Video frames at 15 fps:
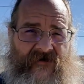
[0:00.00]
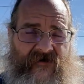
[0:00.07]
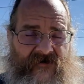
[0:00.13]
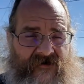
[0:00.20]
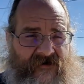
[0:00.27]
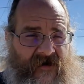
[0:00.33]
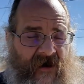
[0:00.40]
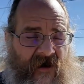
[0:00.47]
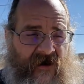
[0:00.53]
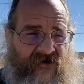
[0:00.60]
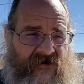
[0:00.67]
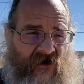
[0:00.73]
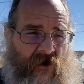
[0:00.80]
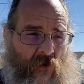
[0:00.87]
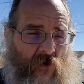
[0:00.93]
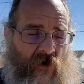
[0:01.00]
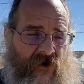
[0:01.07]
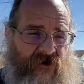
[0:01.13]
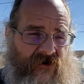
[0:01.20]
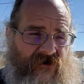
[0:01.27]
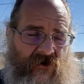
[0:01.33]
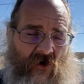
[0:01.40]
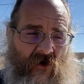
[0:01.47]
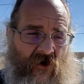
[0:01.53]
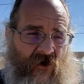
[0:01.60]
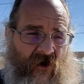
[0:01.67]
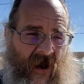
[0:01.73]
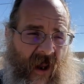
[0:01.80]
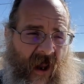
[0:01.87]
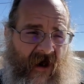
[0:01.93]
say, into the woods or
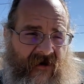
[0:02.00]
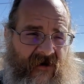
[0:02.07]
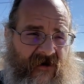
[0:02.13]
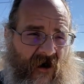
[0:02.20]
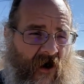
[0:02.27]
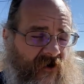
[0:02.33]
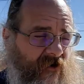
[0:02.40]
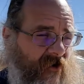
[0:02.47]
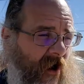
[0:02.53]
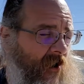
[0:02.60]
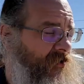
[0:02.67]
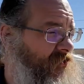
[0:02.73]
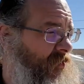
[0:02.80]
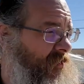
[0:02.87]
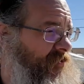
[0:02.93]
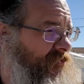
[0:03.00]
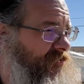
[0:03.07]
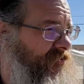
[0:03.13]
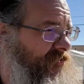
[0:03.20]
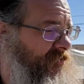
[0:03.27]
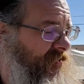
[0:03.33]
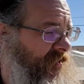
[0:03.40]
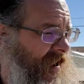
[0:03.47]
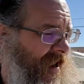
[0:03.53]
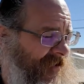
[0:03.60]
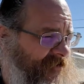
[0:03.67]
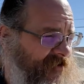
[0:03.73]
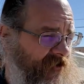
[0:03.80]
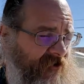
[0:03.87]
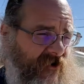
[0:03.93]
any other outdoors
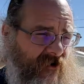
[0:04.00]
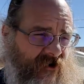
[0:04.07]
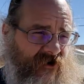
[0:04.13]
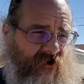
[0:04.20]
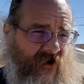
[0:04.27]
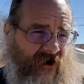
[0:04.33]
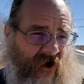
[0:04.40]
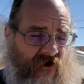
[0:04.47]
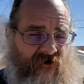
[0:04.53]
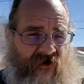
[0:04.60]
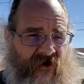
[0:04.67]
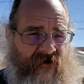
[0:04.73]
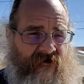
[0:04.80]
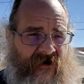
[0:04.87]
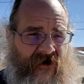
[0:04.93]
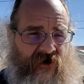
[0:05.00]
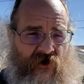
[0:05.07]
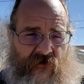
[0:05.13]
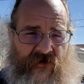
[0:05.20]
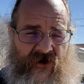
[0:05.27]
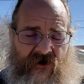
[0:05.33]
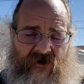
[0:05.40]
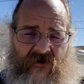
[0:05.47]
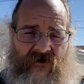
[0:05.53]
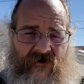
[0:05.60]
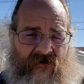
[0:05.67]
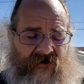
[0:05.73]
activity you're doing other than in your vehicle.